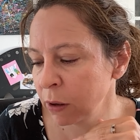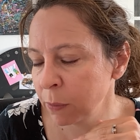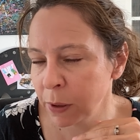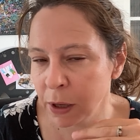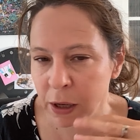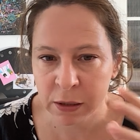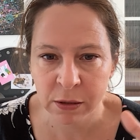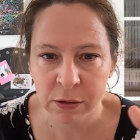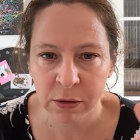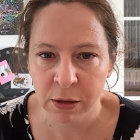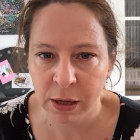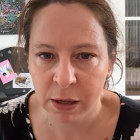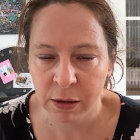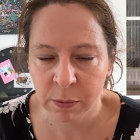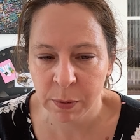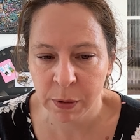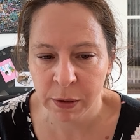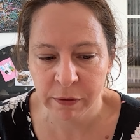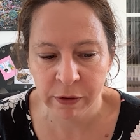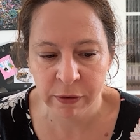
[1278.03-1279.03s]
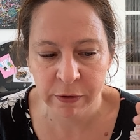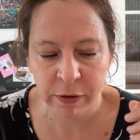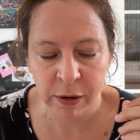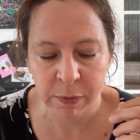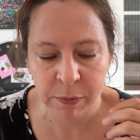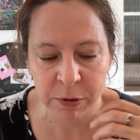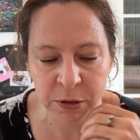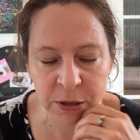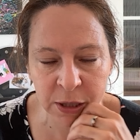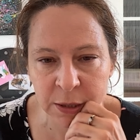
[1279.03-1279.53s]
but I do a little bit of a
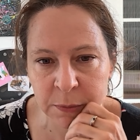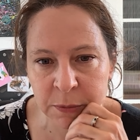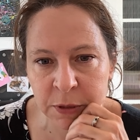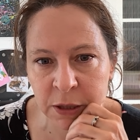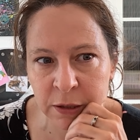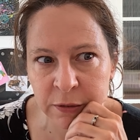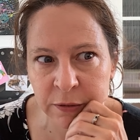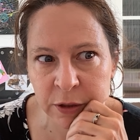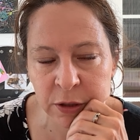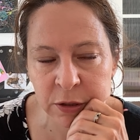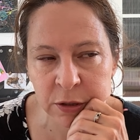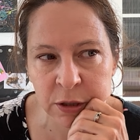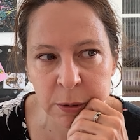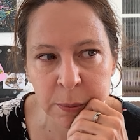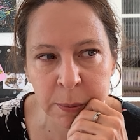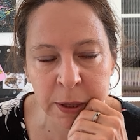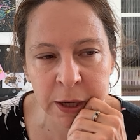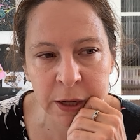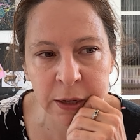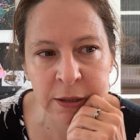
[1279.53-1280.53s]
verbal deep dive on a topic.